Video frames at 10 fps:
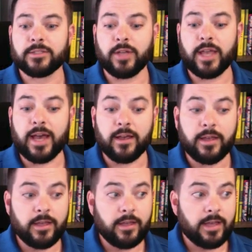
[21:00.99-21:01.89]
So yeah,
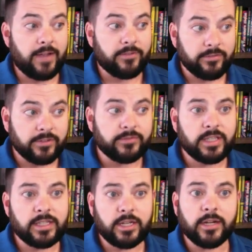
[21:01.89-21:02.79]
after
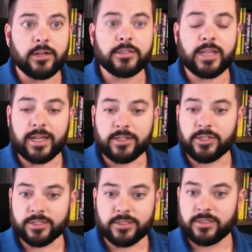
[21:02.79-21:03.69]
15 years, I had
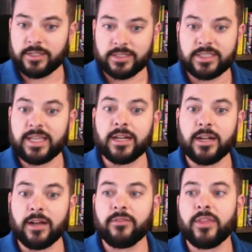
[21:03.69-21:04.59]
just seen
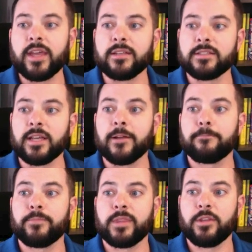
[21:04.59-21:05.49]
enough things that
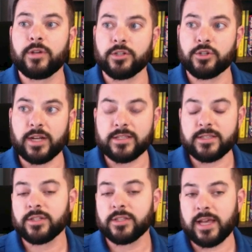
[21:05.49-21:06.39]
you can
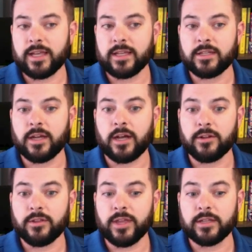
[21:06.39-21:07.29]
transition that into
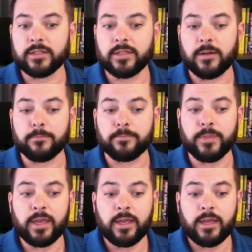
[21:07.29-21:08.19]
other things. And
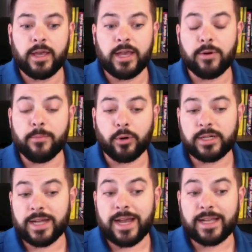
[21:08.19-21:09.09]

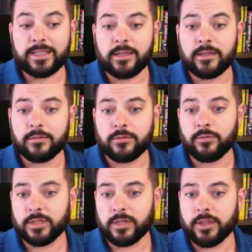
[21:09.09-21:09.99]
reporting to IT
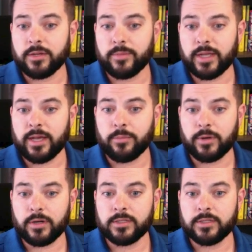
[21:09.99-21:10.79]
was another big helper.